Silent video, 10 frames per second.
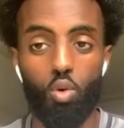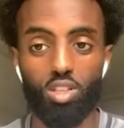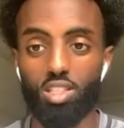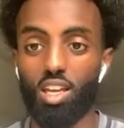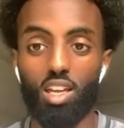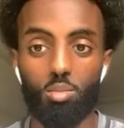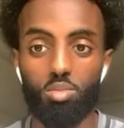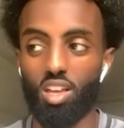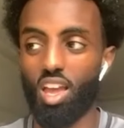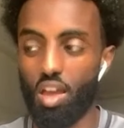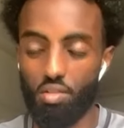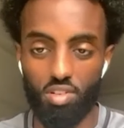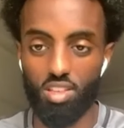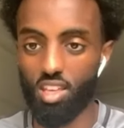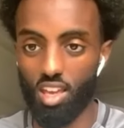40 games
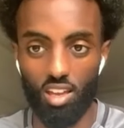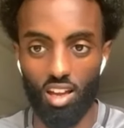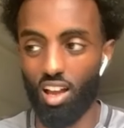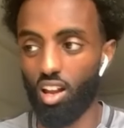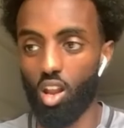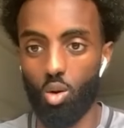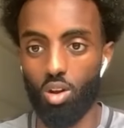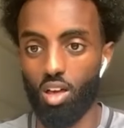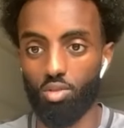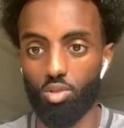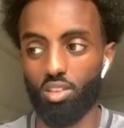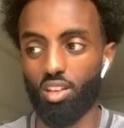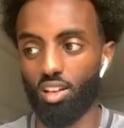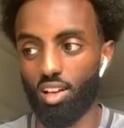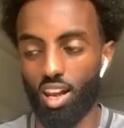every year at low level
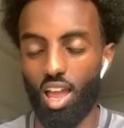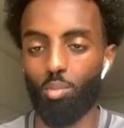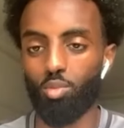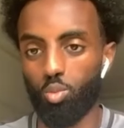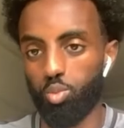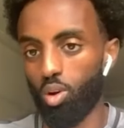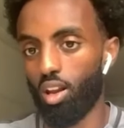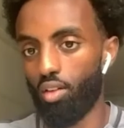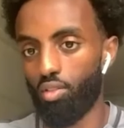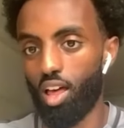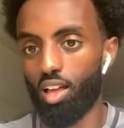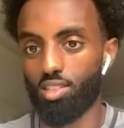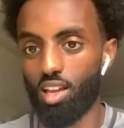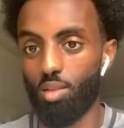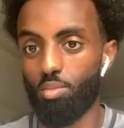and then climbed up one level
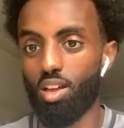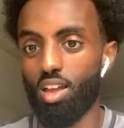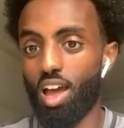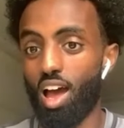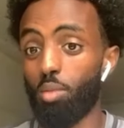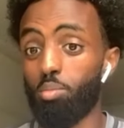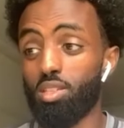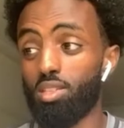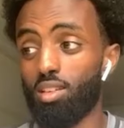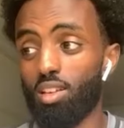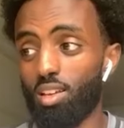at a time, I'd be